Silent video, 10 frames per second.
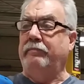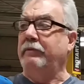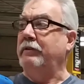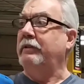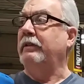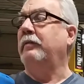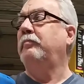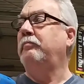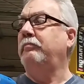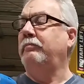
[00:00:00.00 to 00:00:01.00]
There's a
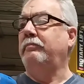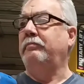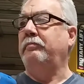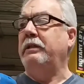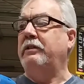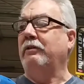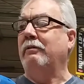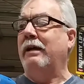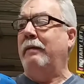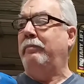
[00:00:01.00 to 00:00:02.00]
piece of
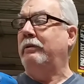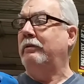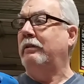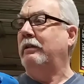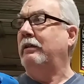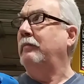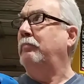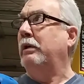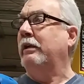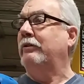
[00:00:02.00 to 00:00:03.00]
crap
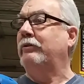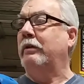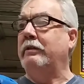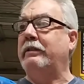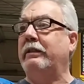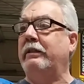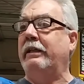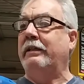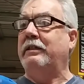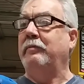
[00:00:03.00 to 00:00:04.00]
bucket truck sitting
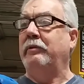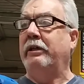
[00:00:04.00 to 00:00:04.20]
next to me.